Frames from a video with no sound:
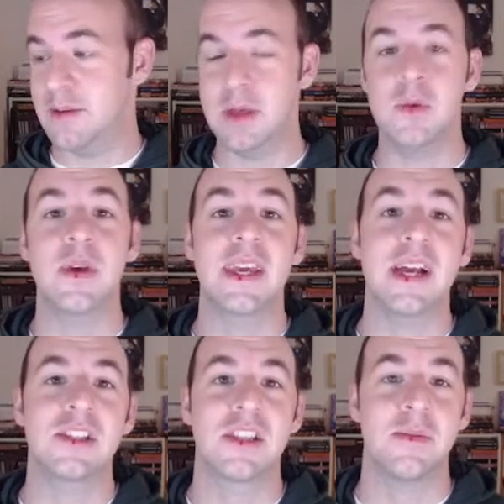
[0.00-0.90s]
Maybe we
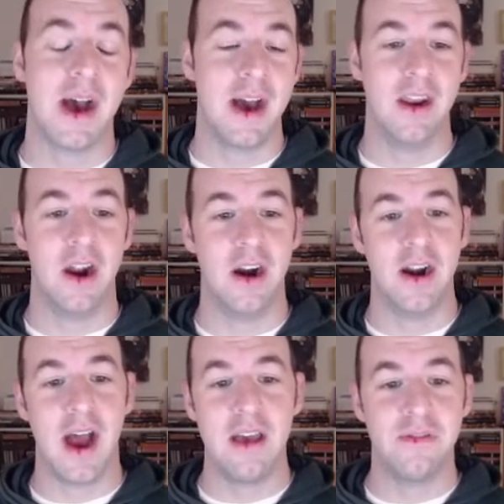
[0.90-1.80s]
catch them on
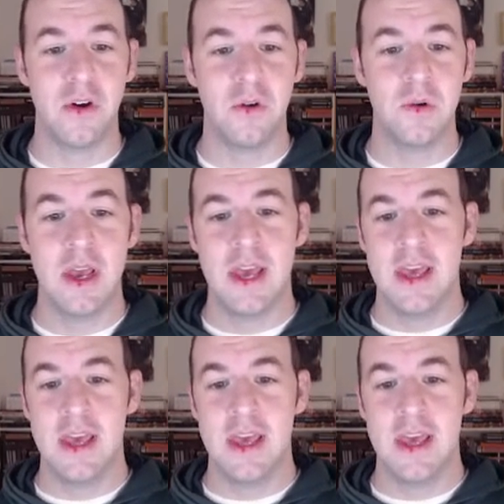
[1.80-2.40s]
our iPhone